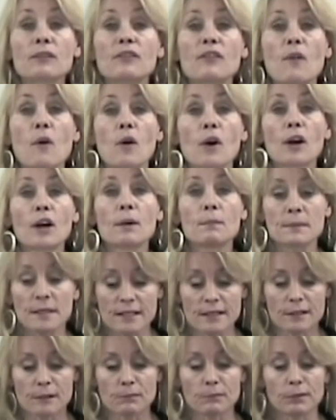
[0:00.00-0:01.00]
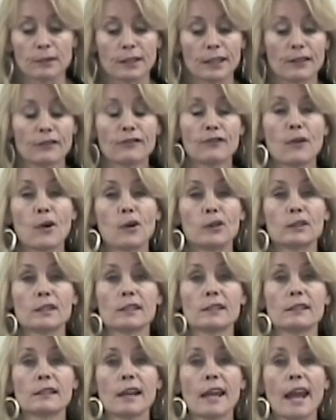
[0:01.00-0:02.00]
the form, simply fold
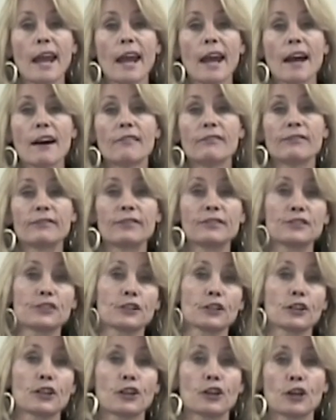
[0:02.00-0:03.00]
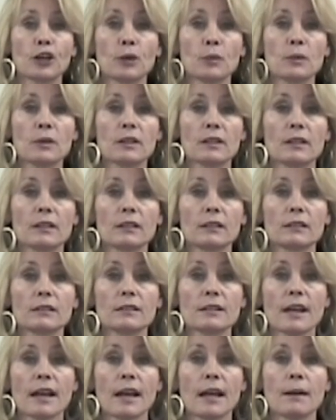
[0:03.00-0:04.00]
it in half, secure with a little
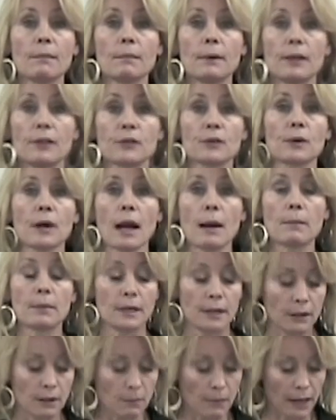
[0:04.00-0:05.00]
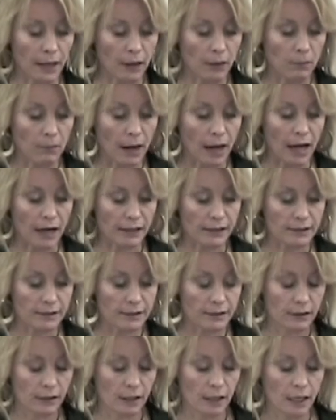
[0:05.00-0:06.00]
tape, and drop it in the
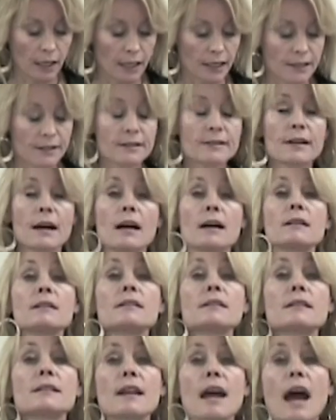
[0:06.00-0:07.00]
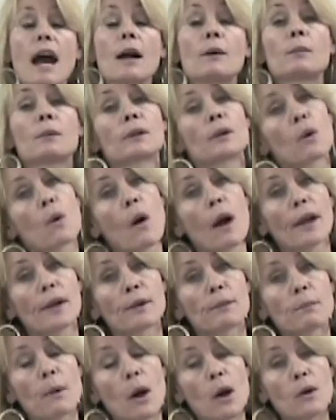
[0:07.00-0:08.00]
mailbox. It does not
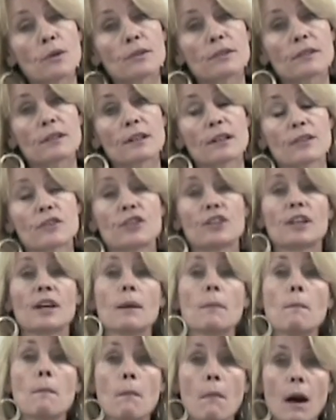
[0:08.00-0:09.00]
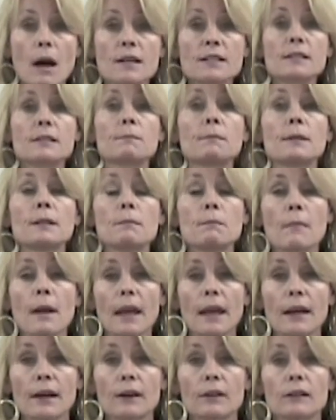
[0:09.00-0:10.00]
require postage, and it must be
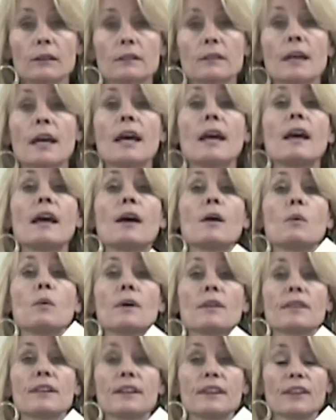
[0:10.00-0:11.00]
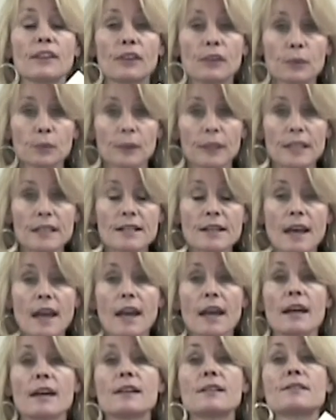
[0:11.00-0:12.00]
mailed within 3
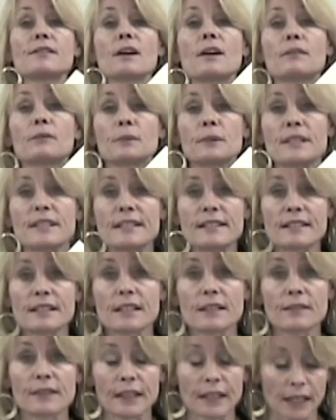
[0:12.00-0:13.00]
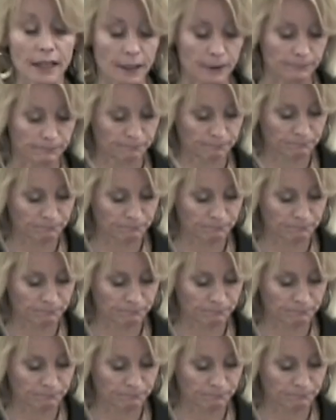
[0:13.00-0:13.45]
days of receiving it.